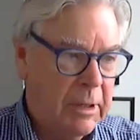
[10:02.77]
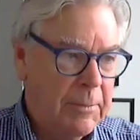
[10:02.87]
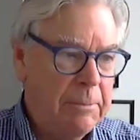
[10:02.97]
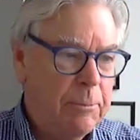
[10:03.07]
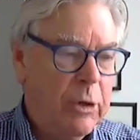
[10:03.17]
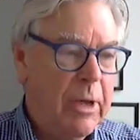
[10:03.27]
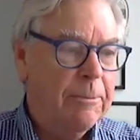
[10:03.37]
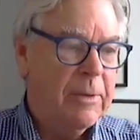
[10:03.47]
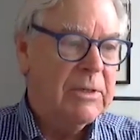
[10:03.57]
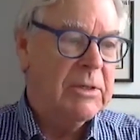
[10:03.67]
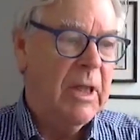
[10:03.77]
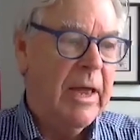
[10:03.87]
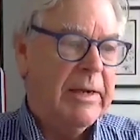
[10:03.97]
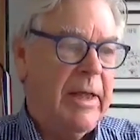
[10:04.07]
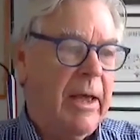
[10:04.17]
Let me put up a
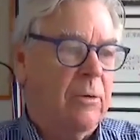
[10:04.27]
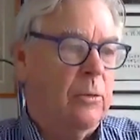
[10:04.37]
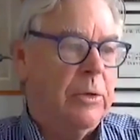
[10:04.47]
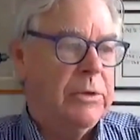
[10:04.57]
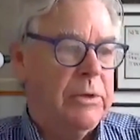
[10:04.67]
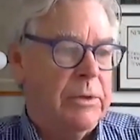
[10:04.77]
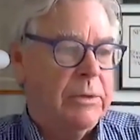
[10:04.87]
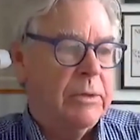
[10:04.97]
slide now, which